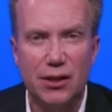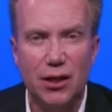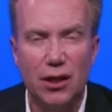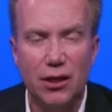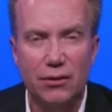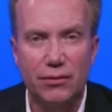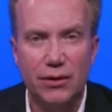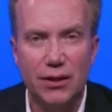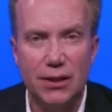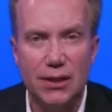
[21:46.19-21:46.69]

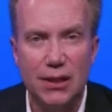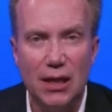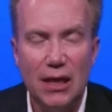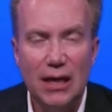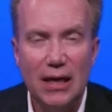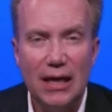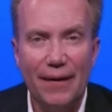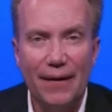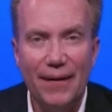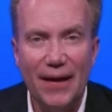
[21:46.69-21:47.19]
countries,
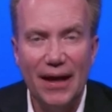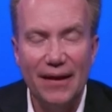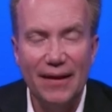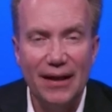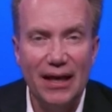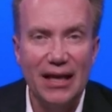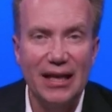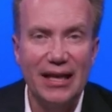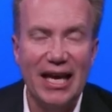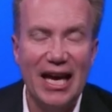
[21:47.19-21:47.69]
and
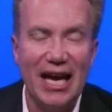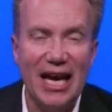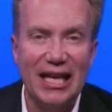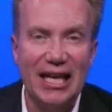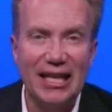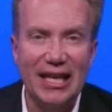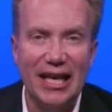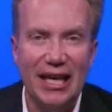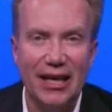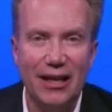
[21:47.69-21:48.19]
then it
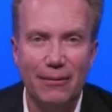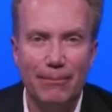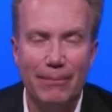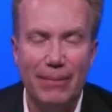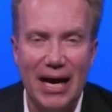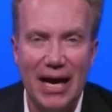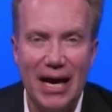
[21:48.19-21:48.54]
can hit